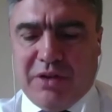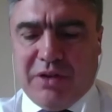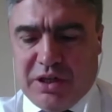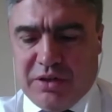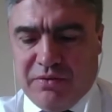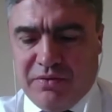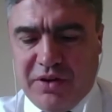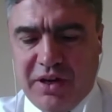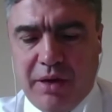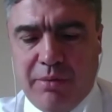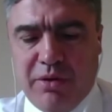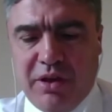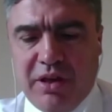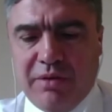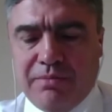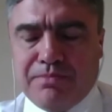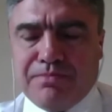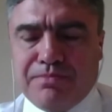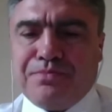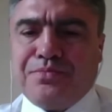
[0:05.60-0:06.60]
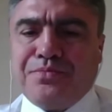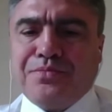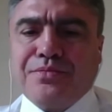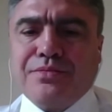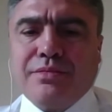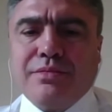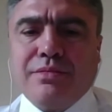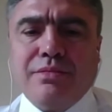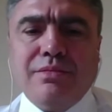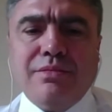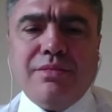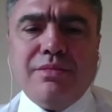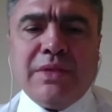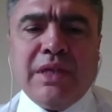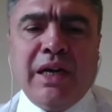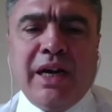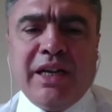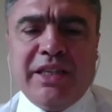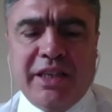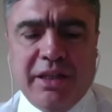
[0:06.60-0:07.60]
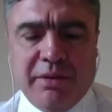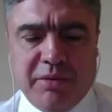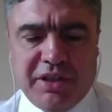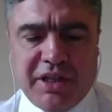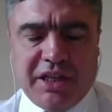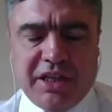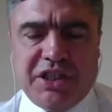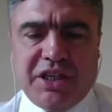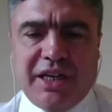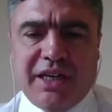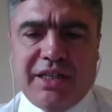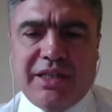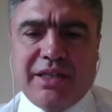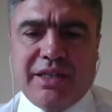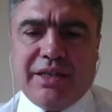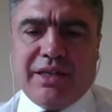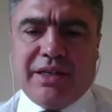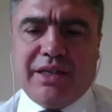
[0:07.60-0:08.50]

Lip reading: And now let me try my report.